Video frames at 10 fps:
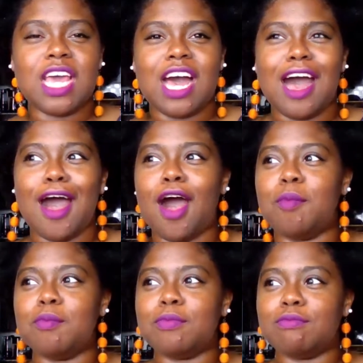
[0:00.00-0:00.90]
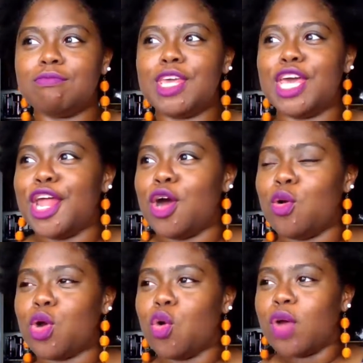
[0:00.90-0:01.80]

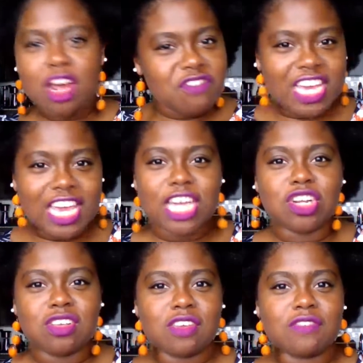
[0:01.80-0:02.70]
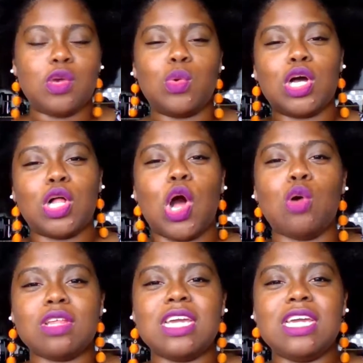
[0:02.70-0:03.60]
going on vacations, if you will,
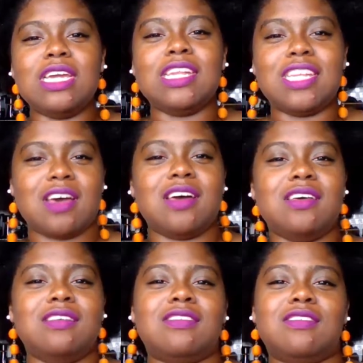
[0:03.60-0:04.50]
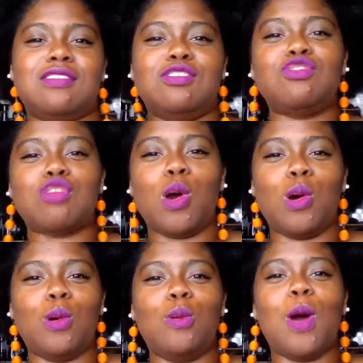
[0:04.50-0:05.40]
only does
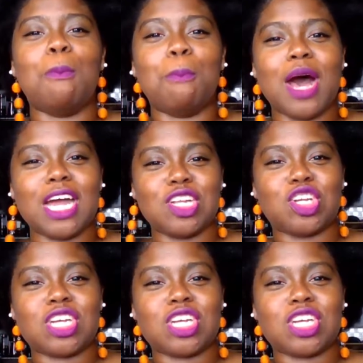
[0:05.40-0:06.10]
so much.